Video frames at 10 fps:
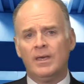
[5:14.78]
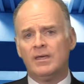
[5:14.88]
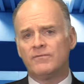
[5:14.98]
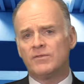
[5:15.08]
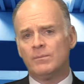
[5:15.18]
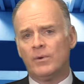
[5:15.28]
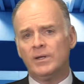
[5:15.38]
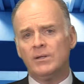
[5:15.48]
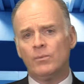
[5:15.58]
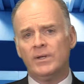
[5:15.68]
If the
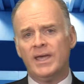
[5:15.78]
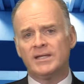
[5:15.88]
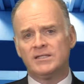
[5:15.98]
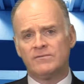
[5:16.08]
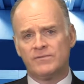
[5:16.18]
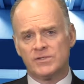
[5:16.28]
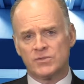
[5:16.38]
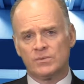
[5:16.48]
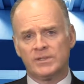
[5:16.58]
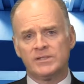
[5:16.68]
market reacted
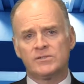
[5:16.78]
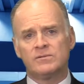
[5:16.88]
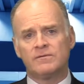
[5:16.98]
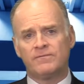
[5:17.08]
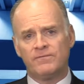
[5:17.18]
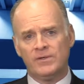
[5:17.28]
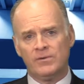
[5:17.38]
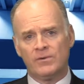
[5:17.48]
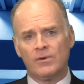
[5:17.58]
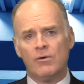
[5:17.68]
viscerally to the
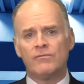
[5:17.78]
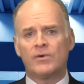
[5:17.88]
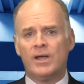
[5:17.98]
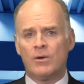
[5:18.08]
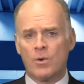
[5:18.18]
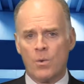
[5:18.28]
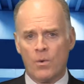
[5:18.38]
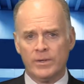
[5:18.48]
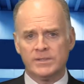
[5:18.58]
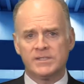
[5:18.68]
fear over how
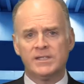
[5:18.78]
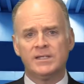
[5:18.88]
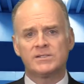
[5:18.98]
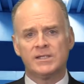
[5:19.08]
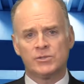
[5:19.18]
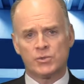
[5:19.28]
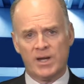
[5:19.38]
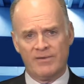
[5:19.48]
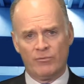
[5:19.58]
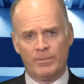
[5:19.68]
quarantines and
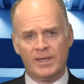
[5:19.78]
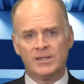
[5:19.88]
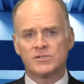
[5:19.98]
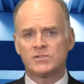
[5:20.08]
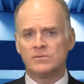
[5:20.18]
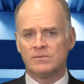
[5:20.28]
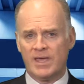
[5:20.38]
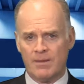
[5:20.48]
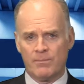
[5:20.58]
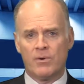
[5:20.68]
travel bans to
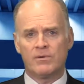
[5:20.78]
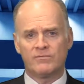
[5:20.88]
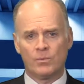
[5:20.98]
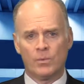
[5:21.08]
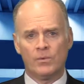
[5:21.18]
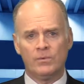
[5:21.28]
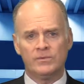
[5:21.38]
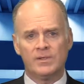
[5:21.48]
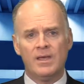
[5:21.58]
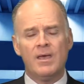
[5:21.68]
that part of the
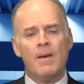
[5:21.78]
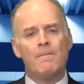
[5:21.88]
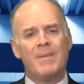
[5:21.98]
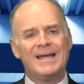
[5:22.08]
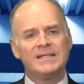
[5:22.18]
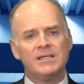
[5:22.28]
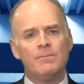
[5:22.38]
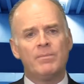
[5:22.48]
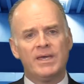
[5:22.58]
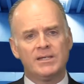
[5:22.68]
world might
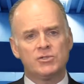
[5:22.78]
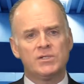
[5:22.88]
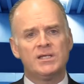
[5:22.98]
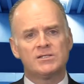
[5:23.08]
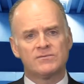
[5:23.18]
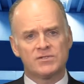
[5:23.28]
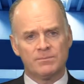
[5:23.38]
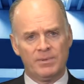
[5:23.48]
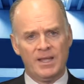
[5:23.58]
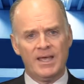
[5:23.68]
impact chains of
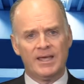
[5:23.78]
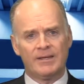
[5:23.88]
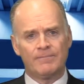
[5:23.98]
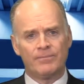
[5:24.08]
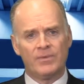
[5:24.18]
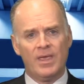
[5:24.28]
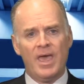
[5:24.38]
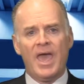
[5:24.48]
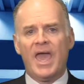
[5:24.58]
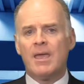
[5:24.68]
supply,
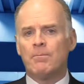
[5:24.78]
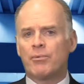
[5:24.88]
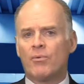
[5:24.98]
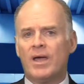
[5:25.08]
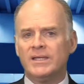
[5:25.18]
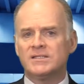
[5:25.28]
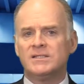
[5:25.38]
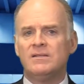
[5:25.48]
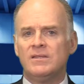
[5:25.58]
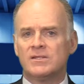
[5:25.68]
and priced
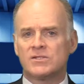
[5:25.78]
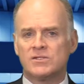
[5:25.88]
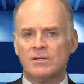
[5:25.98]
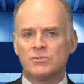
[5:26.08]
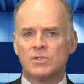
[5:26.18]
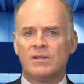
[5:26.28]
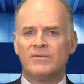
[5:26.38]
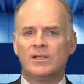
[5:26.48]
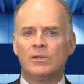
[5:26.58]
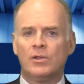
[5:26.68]
in the assumption of
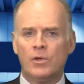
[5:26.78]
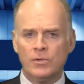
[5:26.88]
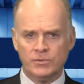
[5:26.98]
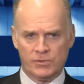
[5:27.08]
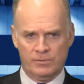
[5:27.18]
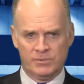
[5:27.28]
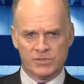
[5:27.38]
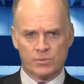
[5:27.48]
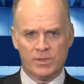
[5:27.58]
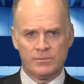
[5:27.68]
a long-term
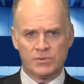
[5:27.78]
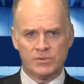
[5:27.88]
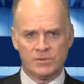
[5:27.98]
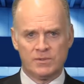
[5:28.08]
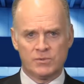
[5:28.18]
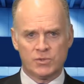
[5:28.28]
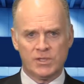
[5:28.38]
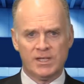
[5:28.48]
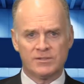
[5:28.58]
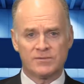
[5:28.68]
disruption to those
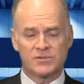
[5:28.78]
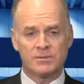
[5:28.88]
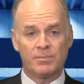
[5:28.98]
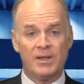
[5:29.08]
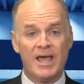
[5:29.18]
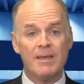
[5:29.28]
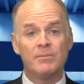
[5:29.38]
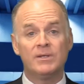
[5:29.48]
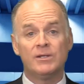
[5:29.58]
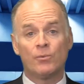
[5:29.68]
chains of supply,
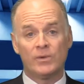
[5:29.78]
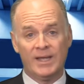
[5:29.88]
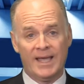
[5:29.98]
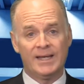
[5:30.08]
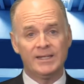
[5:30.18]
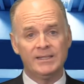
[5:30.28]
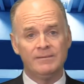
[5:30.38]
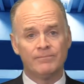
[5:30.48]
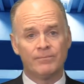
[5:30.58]
but in reality,